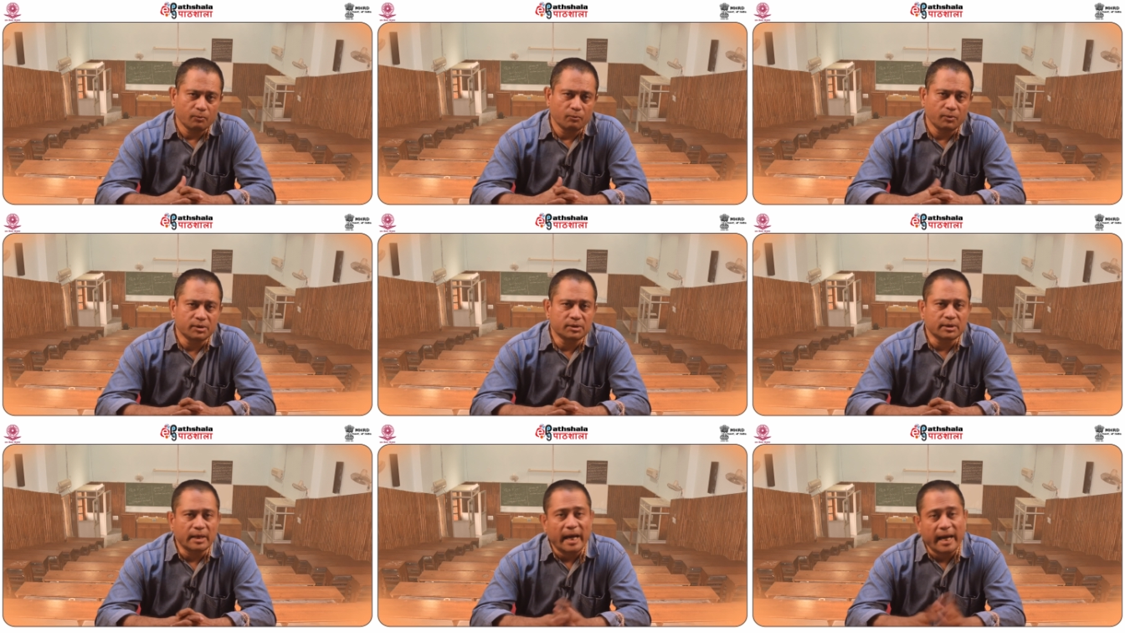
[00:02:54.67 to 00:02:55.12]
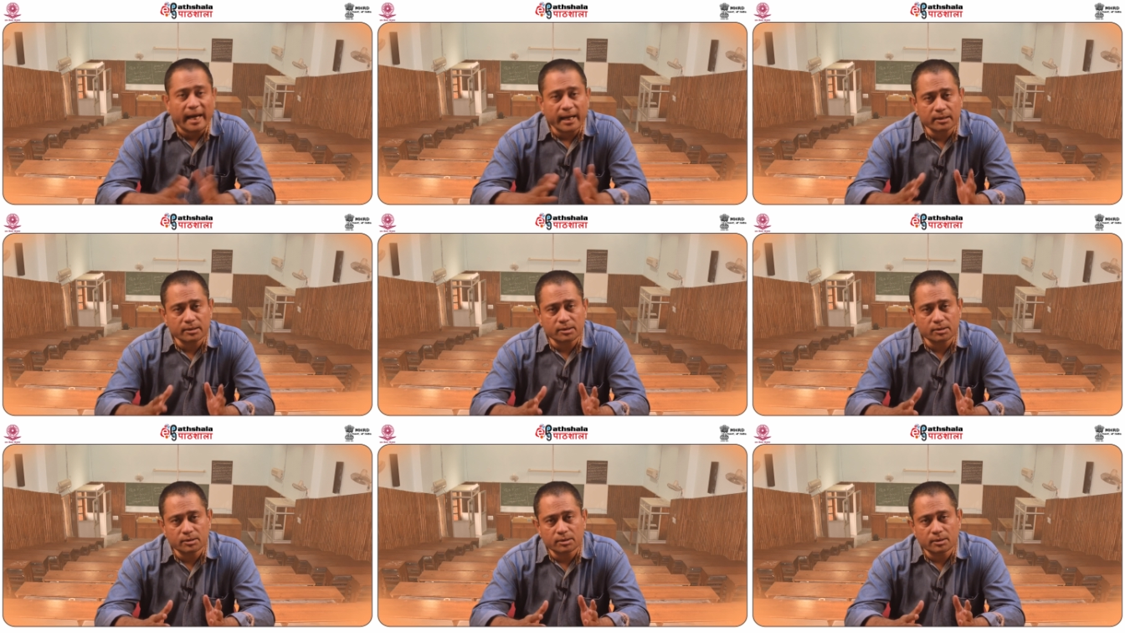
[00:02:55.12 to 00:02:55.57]
which
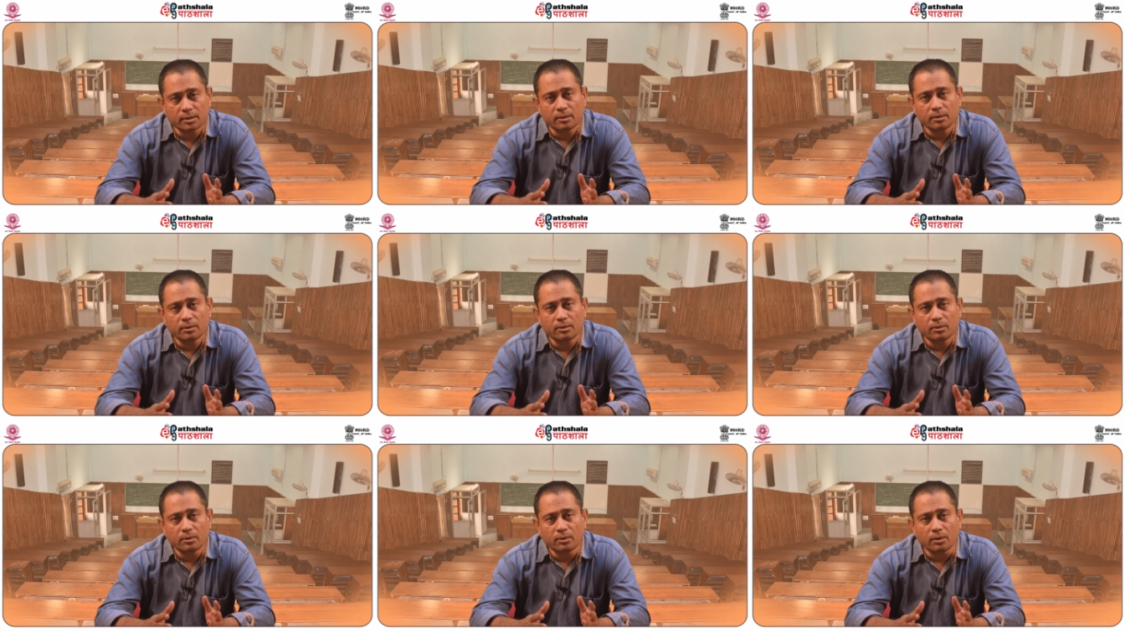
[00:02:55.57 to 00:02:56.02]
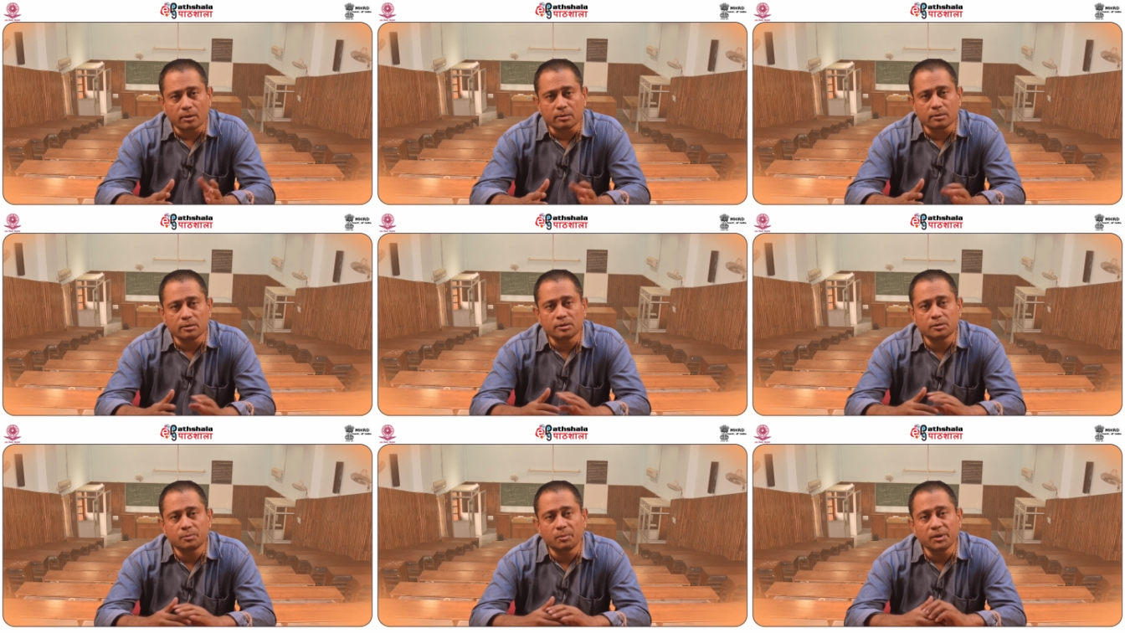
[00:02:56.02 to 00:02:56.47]
acts on
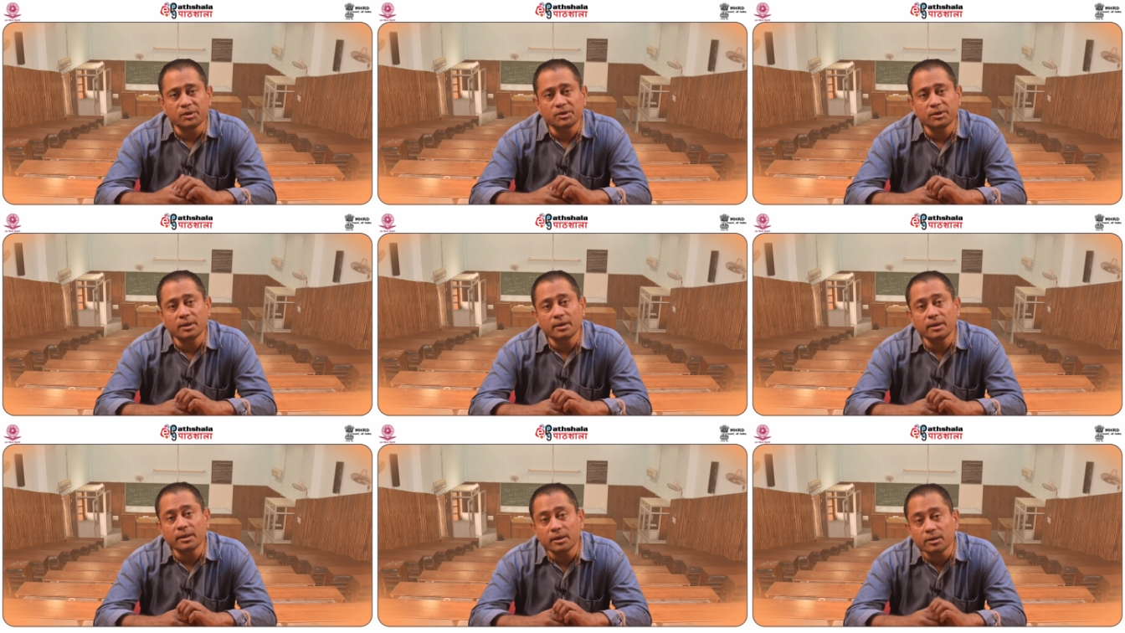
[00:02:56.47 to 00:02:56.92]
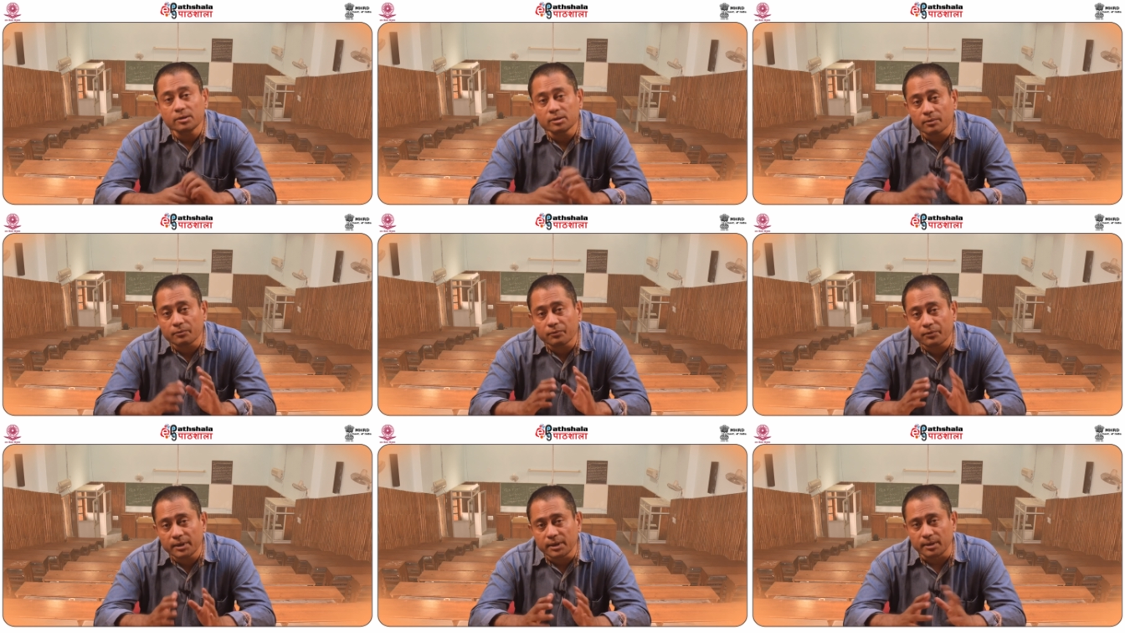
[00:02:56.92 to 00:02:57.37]
the spatial degrees
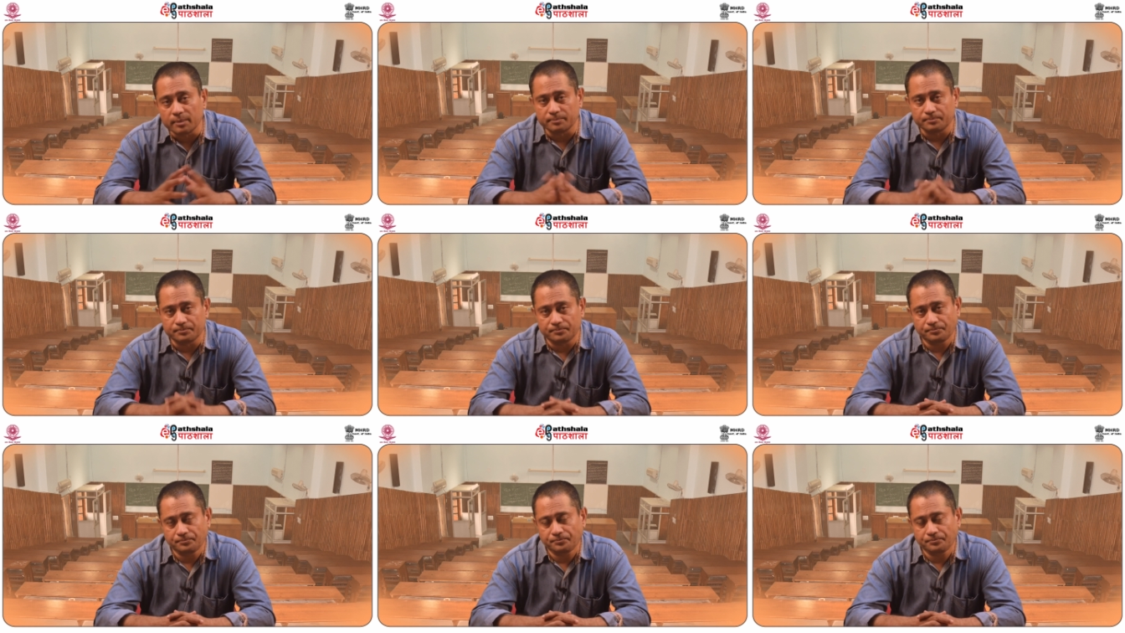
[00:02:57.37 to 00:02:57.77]
of freedom